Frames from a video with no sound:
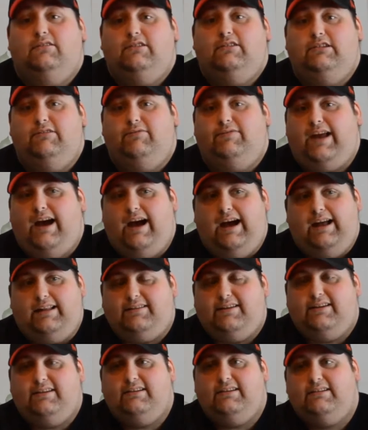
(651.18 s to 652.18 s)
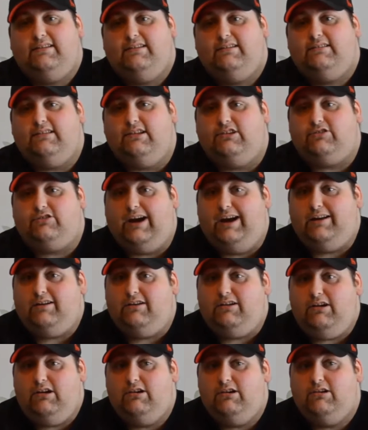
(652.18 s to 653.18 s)
you've got the
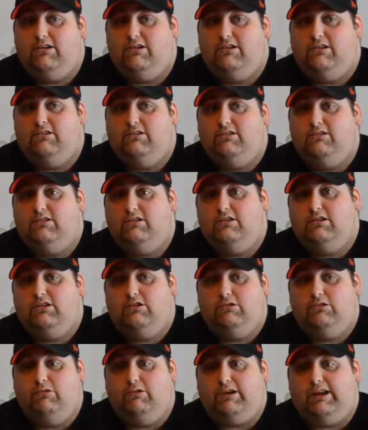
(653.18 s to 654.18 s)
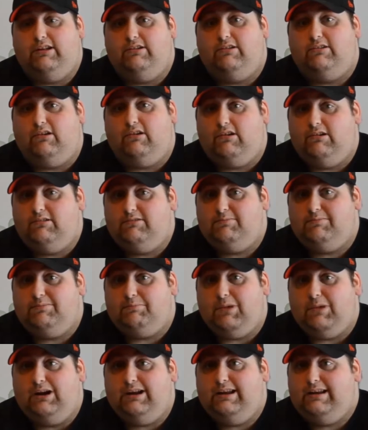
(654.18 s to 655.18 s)
trader who can earn
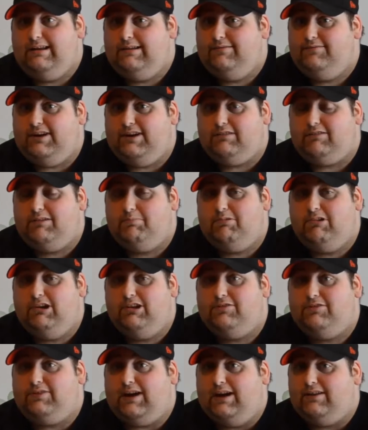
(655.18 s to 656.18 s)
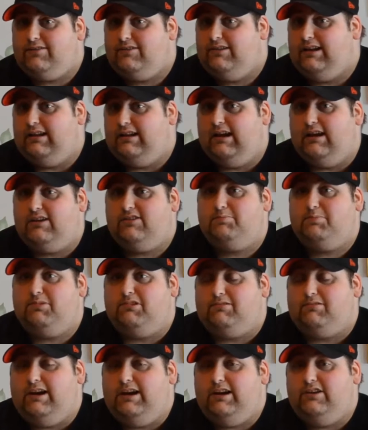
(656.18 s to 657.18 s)
money and victory points faster than
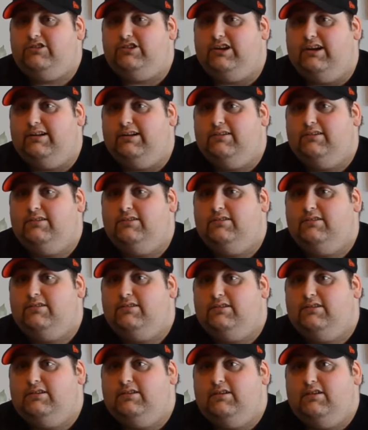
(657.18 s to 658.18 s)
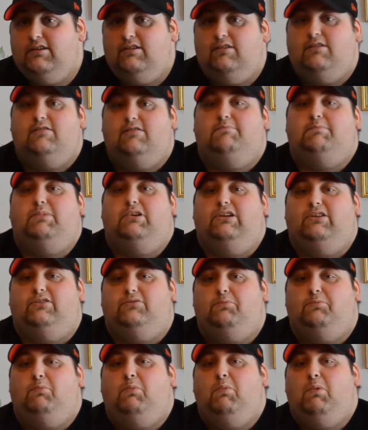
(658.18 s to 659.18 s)
exploration, but is
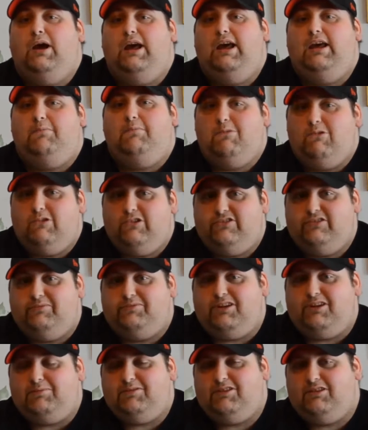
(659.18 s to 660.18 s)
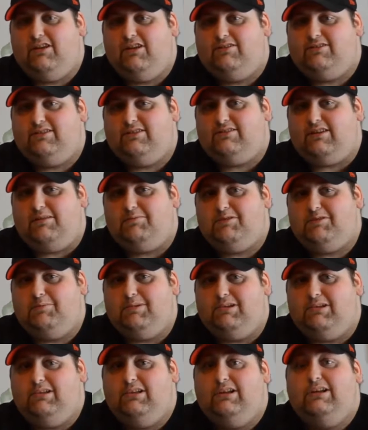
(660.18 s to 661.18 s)
way more
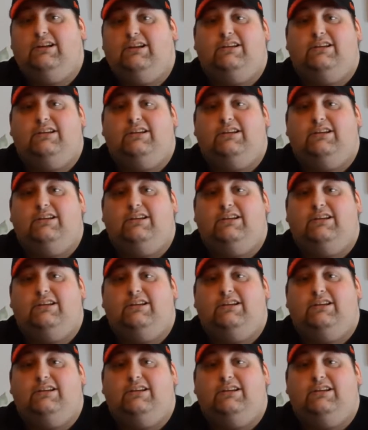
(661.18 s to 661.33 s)
susceptible